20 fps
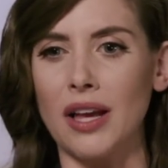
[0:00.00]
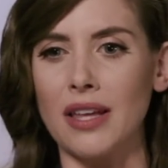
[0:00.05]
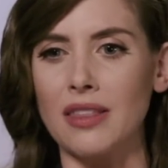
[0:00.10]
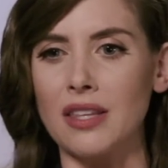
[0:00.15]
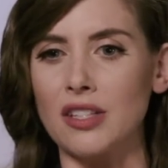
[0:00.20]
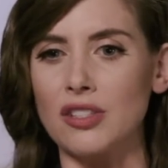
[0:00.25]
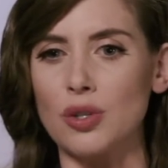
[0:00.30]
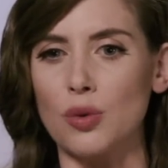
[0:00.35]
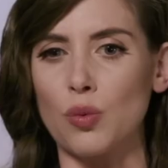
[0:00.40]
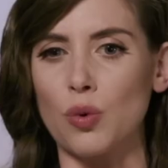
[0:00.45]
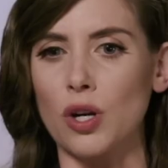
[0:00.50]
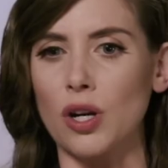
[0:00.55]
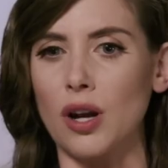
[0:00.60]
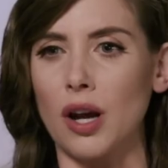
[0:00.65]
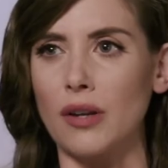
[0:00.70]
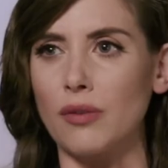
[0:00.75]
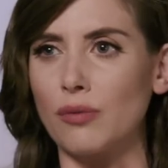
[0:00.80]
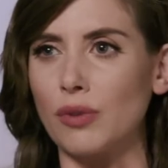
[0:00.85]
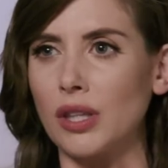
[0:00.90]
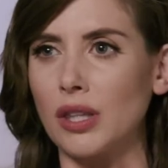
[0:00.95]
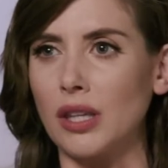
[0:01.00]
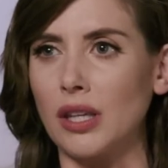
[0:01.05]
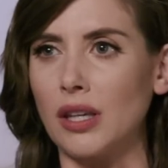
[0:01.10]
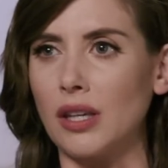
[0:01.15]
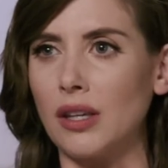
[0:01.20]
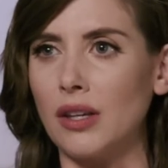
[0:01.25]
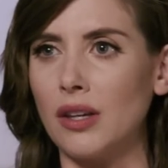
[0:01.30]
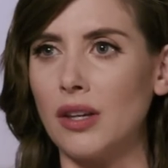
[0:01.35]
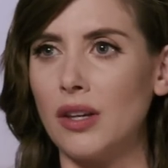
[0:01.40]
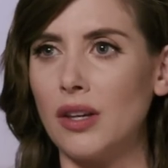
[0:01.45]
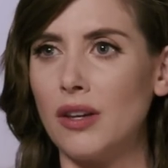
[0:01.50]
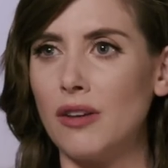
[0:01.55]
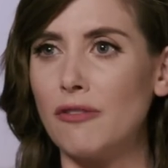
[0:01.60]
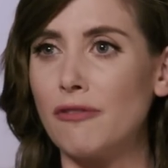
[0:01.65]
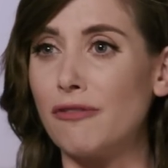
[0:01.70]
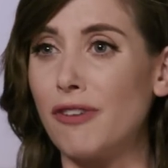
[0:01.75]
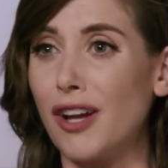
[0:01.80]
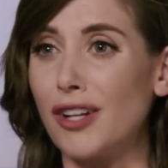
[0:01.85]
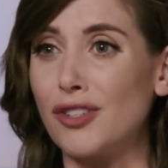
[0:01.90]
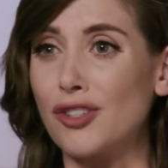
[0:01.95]
I think to work on really
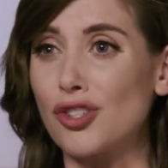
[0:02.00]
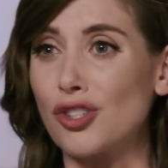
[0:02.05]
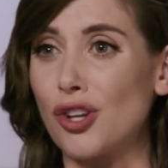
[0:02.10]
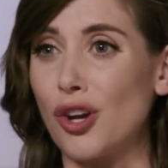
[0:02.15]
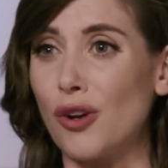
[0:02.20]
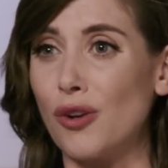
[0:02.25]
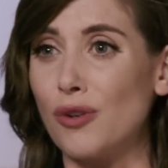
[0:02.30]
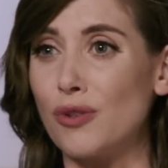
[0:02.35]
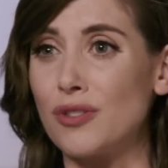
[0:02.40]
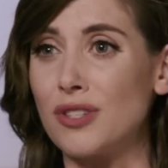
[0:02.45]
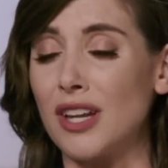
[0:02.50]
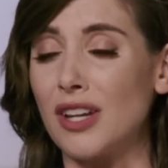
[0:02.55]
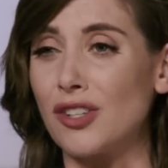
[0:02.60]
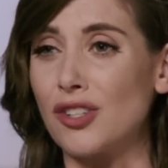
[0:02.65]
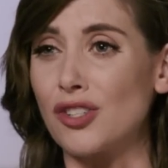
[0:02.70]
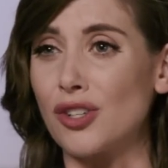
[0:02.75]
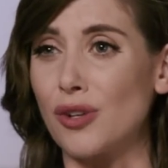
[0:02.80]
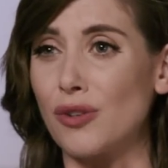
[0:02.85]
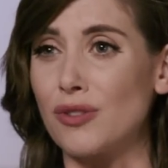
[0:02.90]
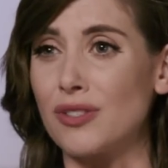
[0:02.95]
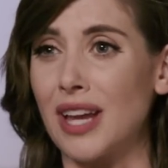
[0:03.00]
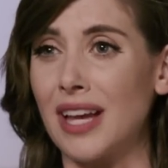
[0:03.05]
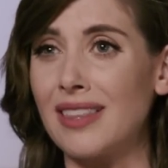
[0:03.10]
fun shows and shows.